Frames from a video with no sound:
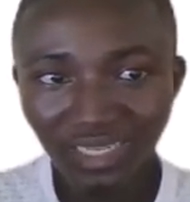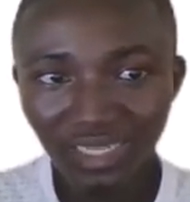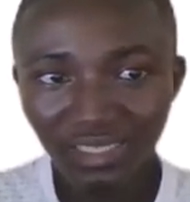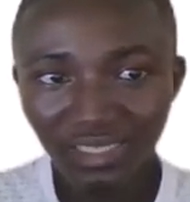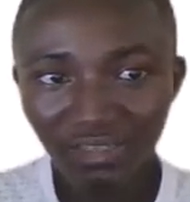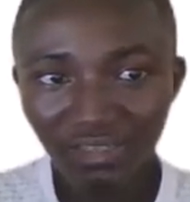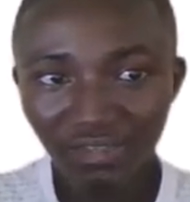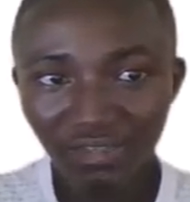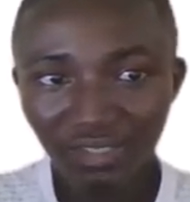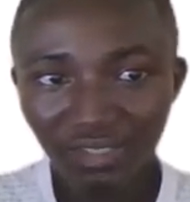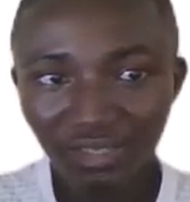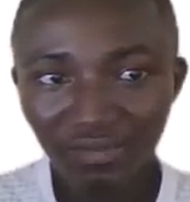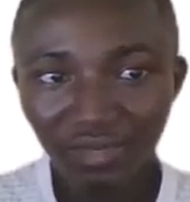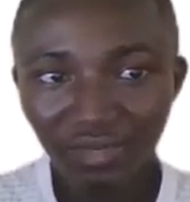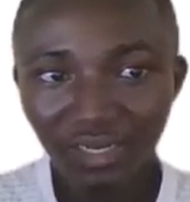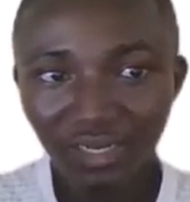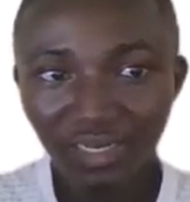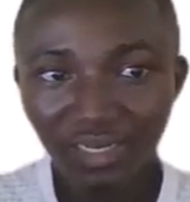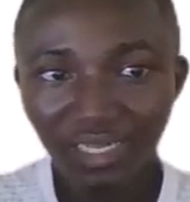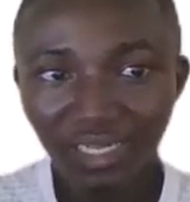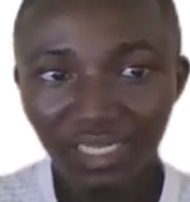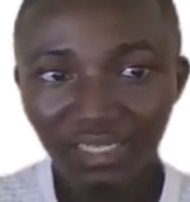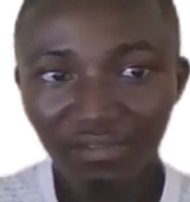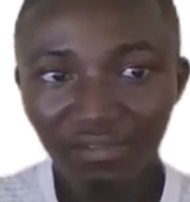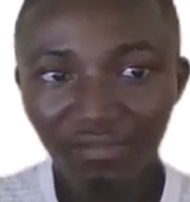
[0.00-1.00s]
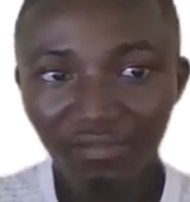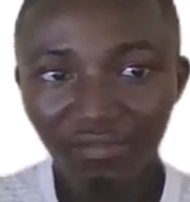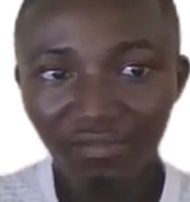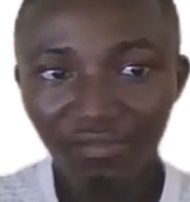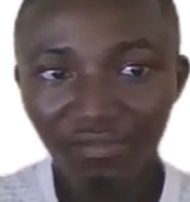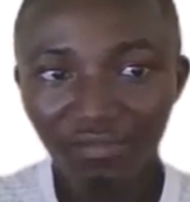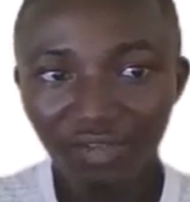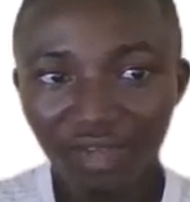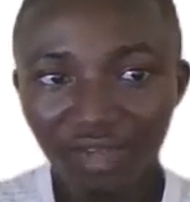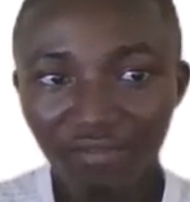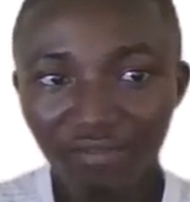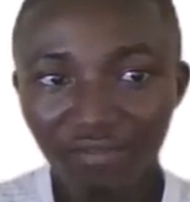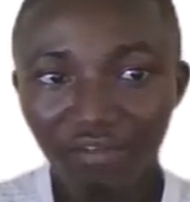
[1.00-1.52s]
-7
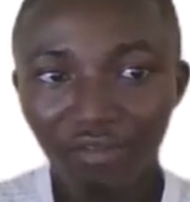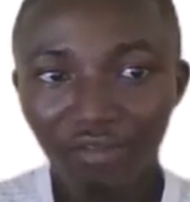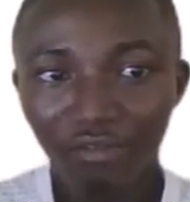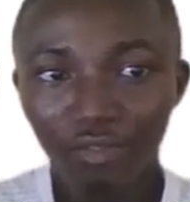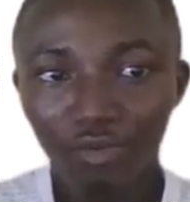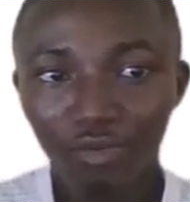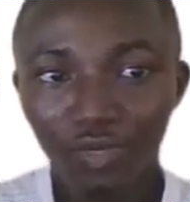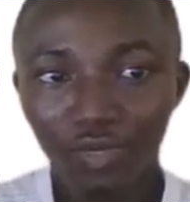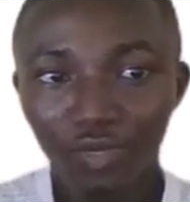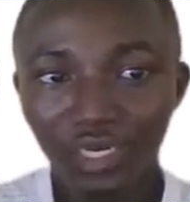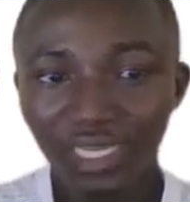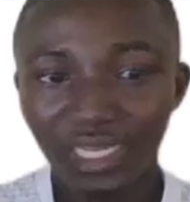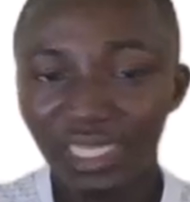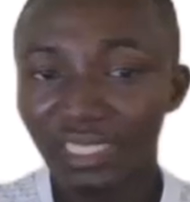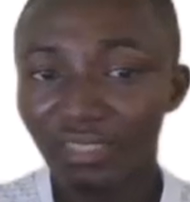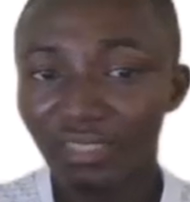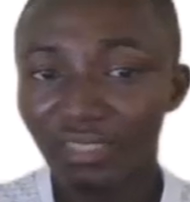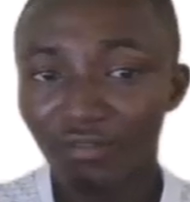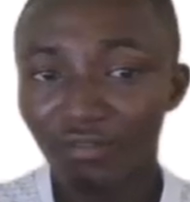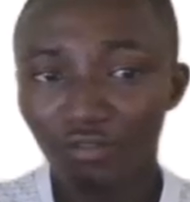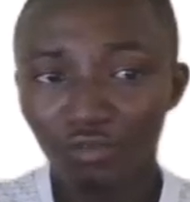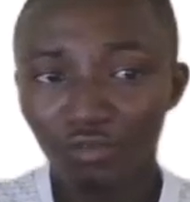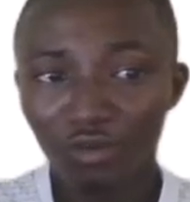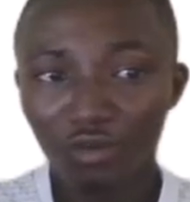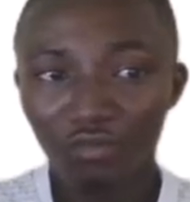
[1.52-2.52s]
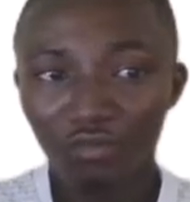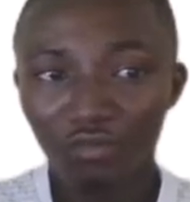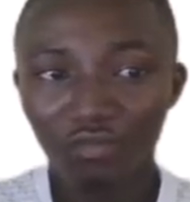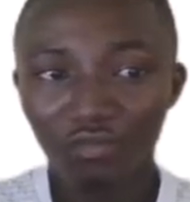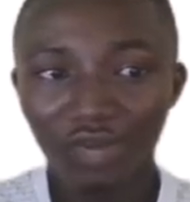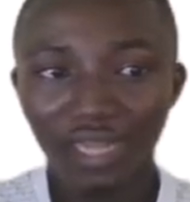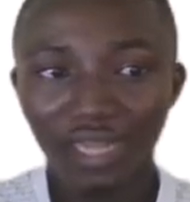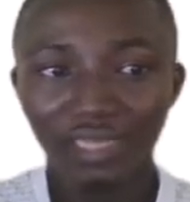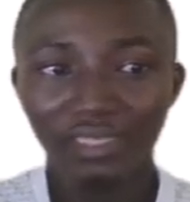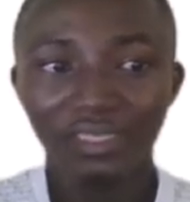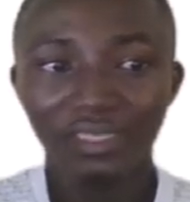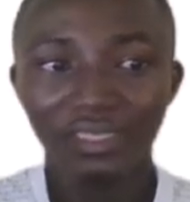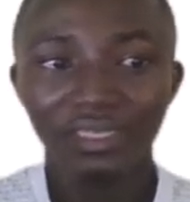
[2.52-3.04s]
-5 gives you what -12,
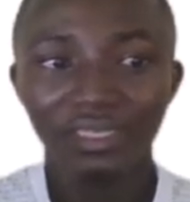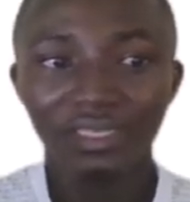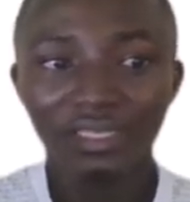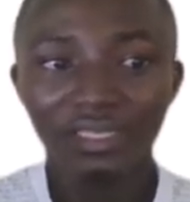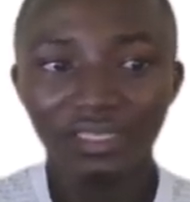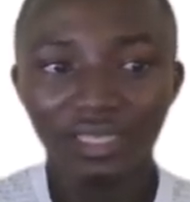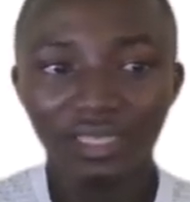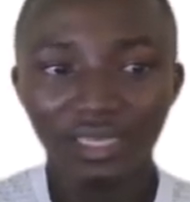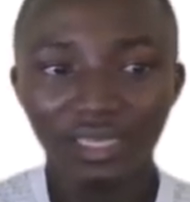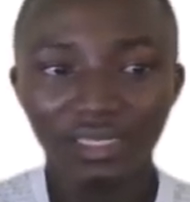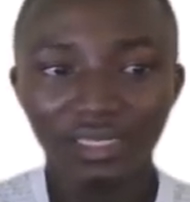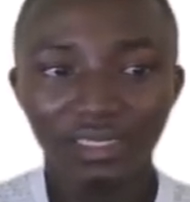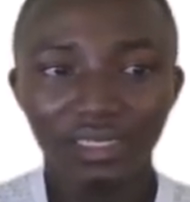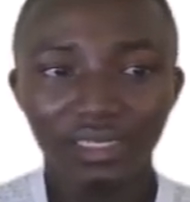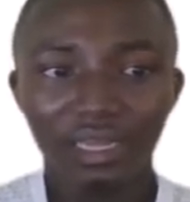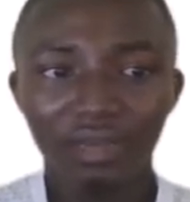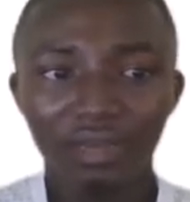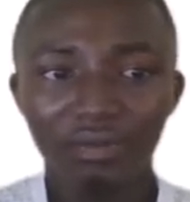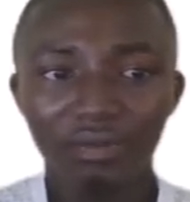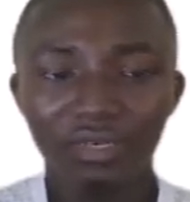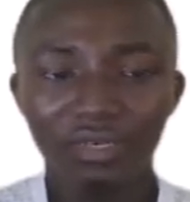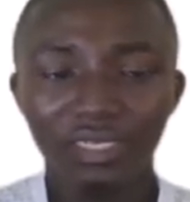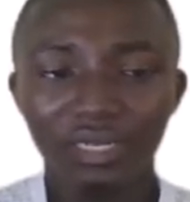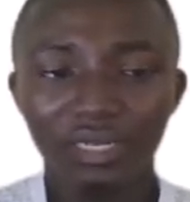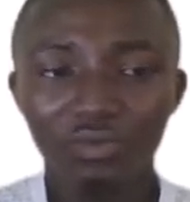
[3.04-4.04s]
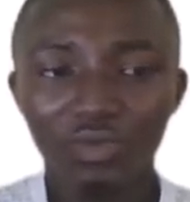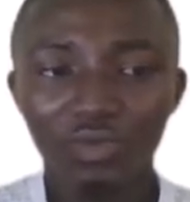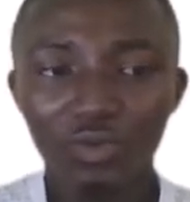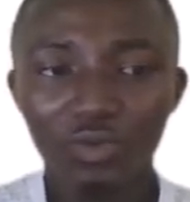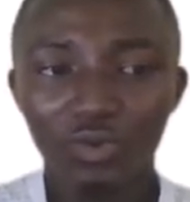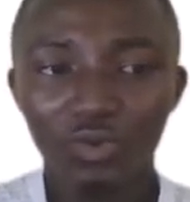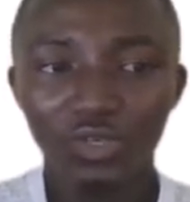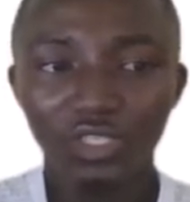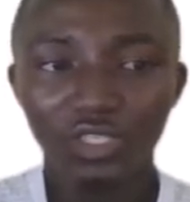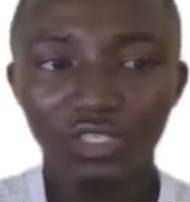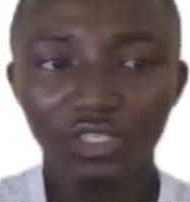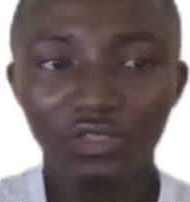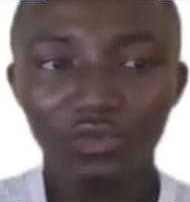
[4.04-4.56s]
right? Yes, now then we
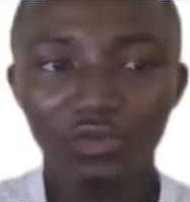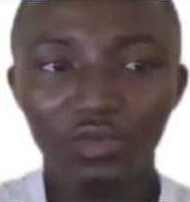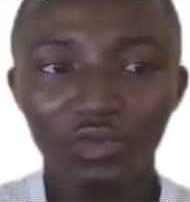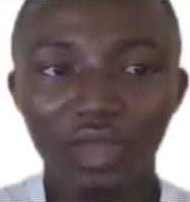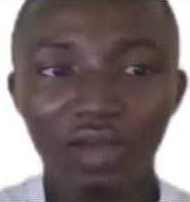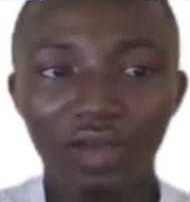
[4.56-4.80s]
continue.